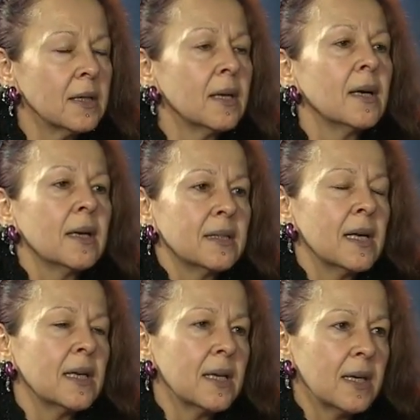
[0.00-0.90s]
mm -hmm.
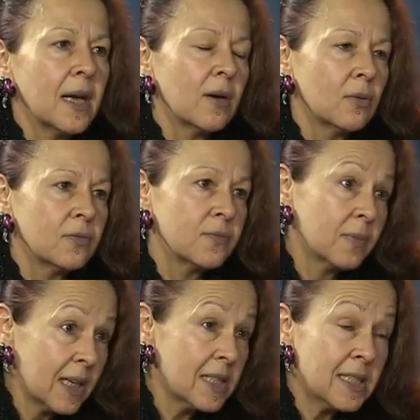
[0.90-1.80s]
taking care of
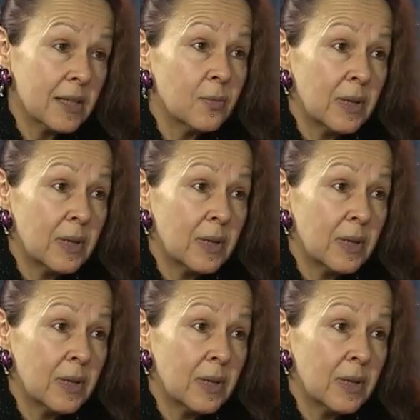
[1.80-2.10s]
things that